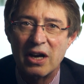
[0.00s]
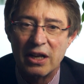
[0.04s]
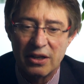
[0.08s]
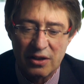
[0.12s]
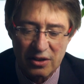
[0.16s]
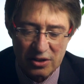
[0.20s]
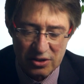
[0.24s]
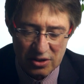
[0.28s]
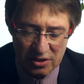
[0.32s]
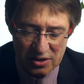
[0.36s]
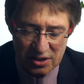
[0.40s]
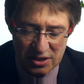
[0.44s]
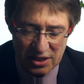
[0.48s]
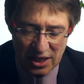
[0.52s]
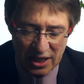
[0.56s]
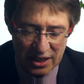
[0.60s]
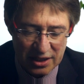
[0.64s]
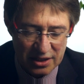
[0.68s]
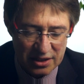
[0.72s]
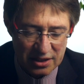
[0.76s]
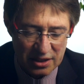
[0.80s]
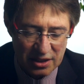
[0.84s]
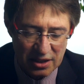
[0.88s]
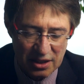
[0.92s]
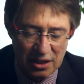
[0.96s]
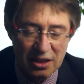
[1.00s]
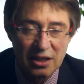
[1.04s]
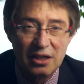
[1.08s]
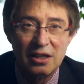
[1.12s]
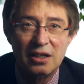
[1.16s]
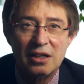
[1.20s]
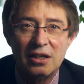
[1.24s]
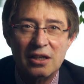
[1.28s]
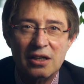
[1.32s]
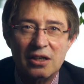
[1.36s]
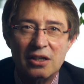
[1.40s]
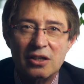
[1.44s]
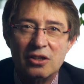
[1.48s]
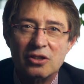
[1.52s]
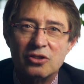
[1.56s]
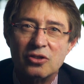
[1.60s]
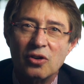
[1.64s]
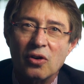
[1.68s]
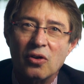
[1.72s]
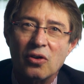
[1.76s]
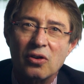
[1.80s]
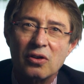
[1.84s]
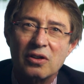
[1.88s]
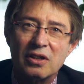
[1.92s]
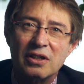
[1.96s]
mother society
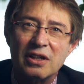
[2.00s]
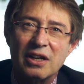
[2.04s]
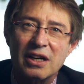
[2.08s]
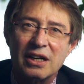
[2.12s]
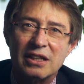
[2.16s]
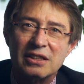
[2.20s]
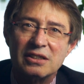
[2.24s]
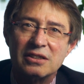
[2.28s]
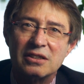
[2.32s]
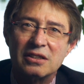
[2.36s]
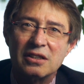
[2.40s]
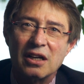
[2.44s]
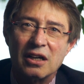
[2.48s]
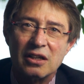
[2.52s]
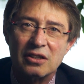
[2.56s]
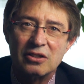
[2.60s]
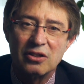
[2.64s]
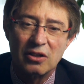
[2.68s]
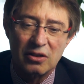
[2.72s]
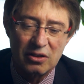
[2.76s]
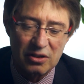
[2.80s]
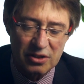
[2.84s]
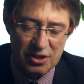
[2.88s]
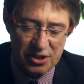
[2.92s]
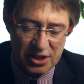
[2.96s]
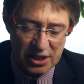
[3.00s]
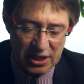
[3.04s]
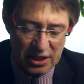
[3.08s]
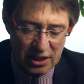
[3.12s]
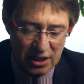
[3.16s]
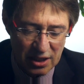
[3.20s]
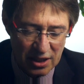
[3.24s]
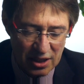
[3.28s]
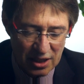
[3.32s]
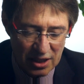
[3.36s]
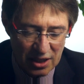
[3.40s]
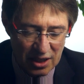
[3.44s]
to organize cardiology